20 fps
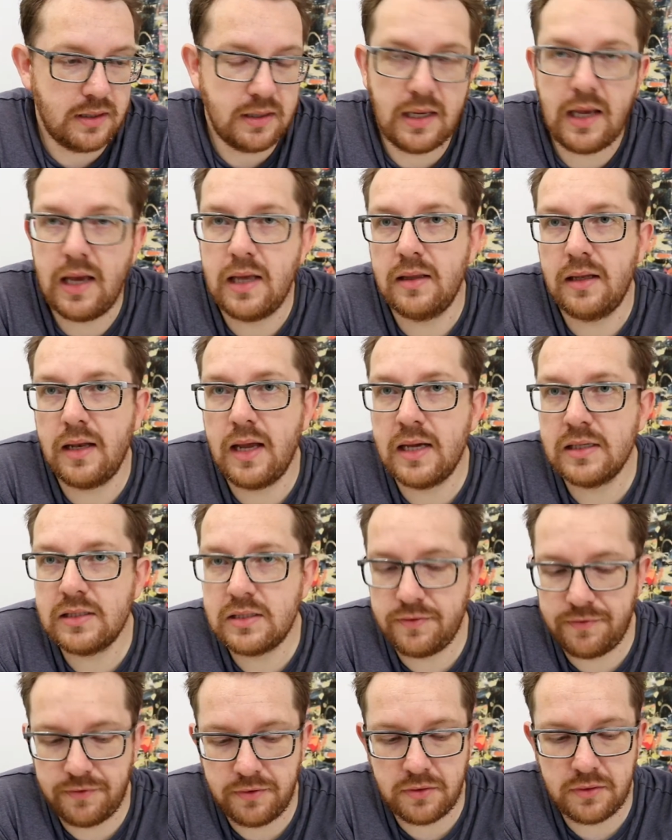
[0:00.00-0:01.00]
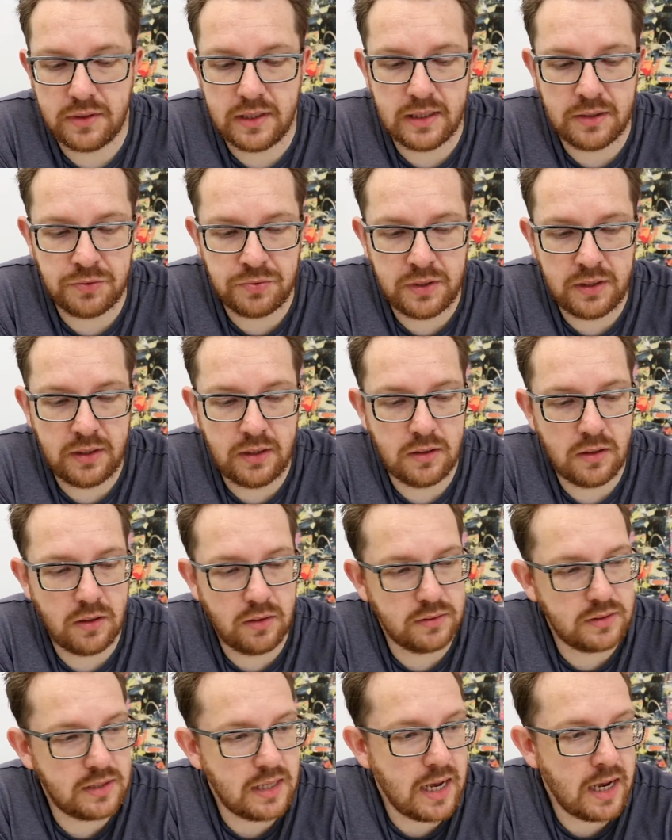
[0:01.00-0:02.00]
can last for a really
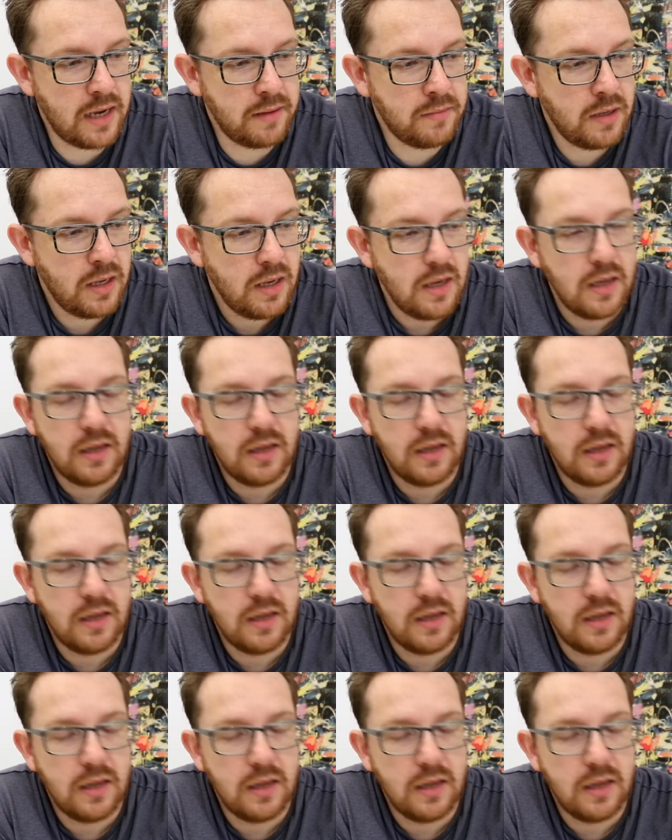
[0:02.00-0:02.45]
long time.